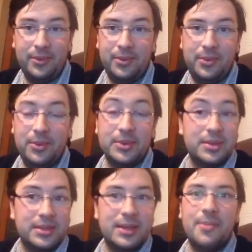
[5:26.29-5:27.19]
what
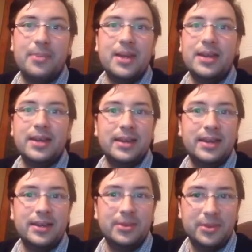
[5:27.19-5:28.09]
does that mean? I
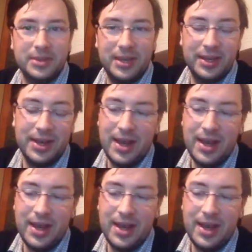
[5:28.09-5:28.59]
hear you all say.